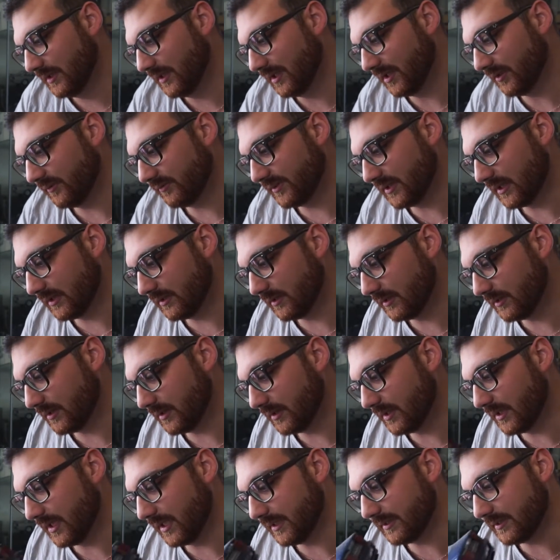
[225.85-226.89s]
I tend
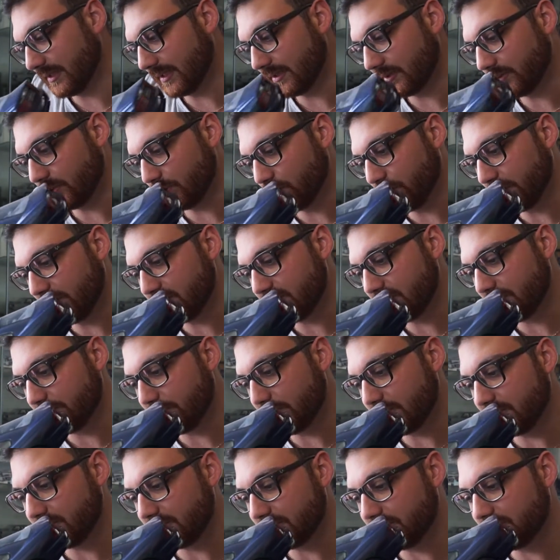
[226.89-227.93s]
to break some
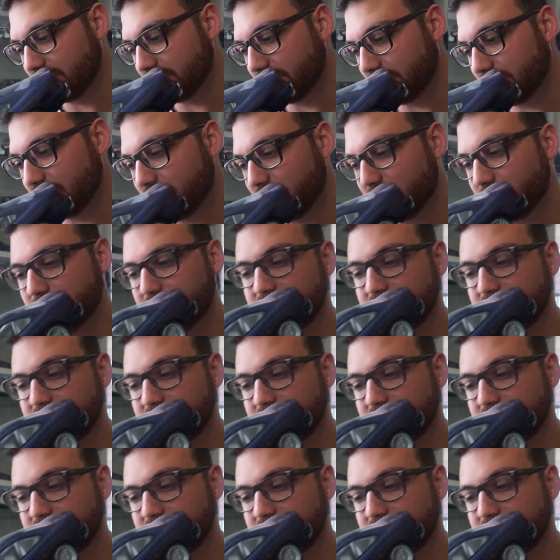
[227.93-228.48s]
mirrors here and there,